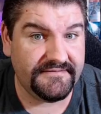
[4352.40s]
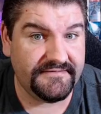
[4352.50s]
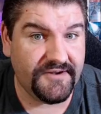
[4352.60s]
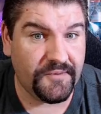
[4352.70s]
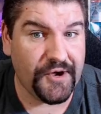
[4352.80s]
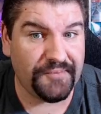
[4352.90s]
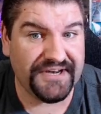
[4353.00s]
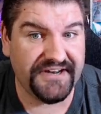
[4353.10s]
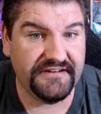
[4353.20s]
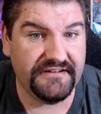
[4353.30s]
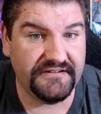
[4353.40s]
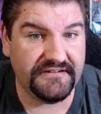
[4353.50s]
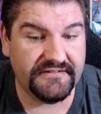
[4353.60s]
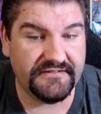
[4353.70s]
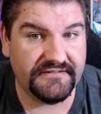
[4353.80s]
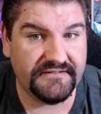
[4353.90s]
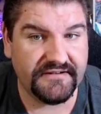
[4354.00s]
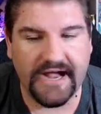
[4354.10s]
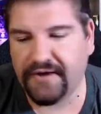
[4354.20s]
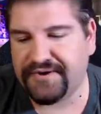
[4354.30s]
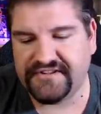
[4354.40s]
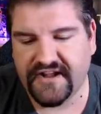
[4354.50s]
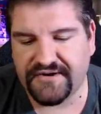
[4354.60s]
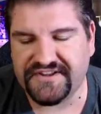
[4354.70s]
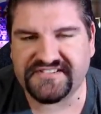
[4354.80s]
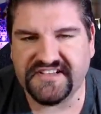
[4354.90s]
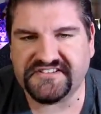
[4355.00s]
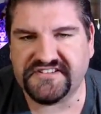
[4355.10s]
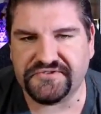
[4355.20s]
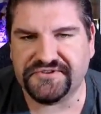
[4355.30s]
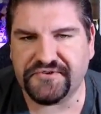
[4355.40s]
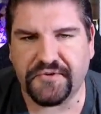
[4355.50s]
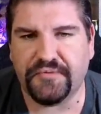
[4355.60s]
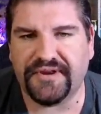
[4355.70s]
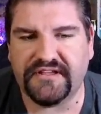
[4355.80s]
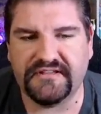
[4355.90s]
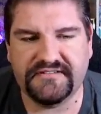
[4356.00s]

Are we opening it? I already I already sliced into it, so we're opening it.